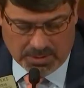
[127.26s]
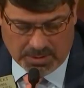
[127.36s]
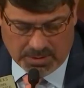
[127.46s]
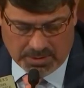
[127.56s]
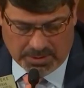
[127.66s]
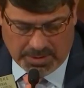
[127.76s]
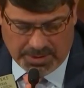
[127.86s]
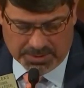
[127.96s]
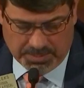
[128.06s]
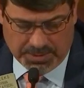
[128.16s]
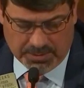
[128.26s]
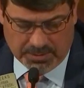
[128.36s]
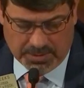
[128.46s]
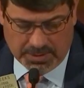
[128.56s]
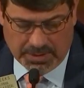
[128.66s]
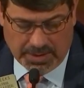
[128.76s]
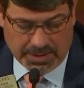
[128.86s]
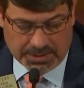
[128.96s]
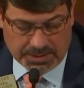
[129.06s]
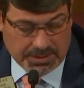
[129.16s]
the House Bill
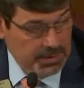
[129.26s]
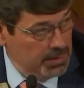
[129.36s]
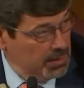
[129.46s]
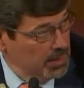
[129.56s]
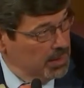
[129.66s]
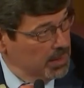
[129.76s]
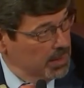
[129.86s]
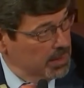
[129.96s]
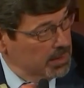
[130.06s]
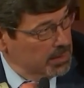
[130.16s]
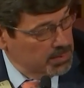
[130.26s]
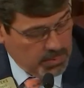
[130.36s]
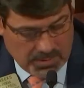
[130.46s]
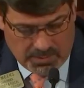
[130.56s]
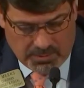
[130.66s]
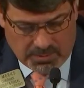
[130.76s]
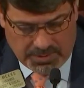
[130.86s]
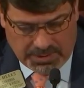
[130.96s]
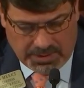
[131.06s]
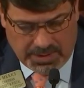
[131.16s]
19, and at this point we'll
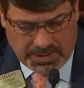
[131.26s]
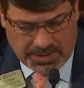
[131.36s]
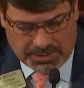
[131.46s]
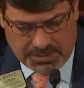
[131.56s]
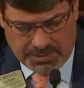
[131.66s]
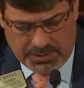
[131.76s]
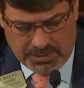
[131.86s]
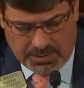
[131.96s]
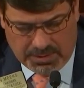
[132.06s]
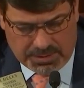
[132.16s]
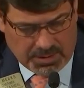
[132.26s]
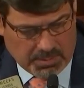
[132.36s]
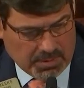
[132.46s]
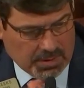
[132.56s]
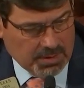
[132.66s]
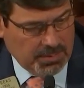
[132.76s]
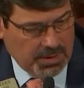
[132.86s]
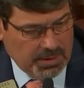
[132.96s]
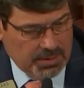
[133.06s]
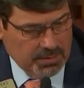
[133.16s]
recognize the chairman of the
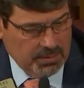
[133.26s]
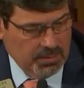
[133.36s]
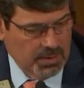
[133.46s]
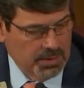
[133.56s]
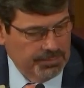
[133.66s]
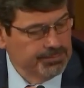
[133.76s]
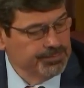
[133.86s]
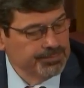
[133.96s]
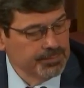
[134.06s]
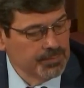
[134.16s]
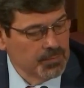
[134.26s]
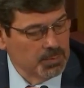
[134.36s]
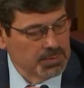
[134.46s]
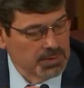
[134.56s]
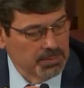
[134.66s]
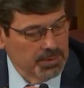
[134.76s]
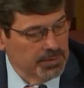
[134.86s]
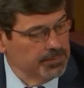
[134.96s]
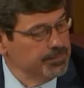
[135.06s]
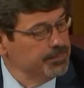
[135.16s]
committee to present the bill.